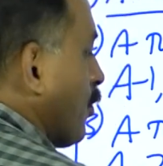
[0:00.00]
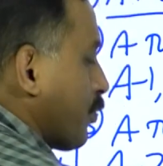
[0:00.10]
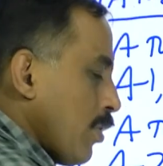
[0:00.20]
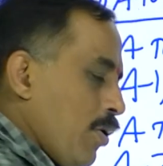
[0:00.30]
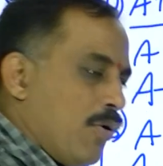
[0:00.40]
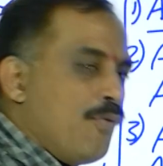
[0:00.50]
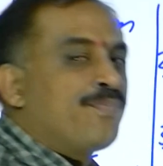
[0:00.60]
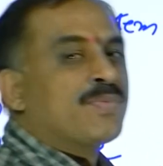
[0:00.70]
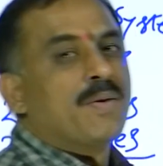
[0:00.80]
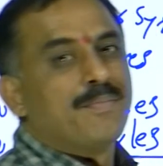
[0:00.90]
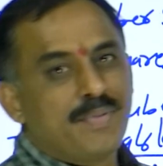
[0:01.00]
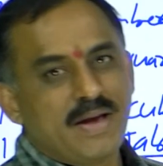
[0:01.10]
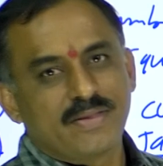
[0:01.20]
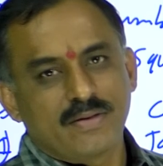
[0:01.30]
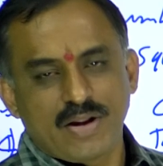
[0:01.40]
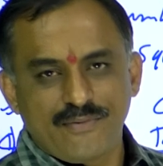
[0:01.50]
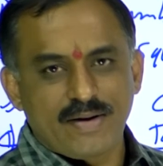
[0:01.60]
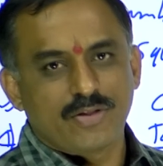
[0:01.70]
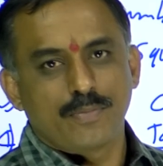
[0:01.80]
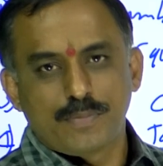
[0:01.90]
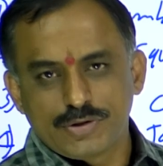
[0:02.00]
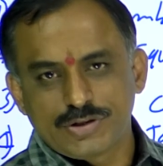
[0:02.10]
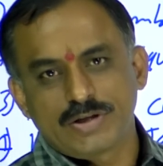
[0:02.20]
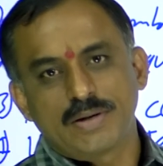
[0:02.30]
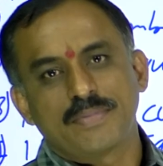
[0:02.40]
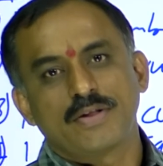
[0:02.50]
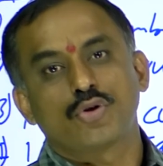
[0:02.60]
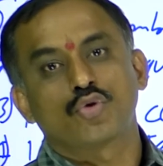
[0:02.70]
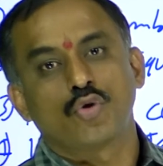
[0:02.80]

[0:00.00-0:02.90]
So, B's reverse position number is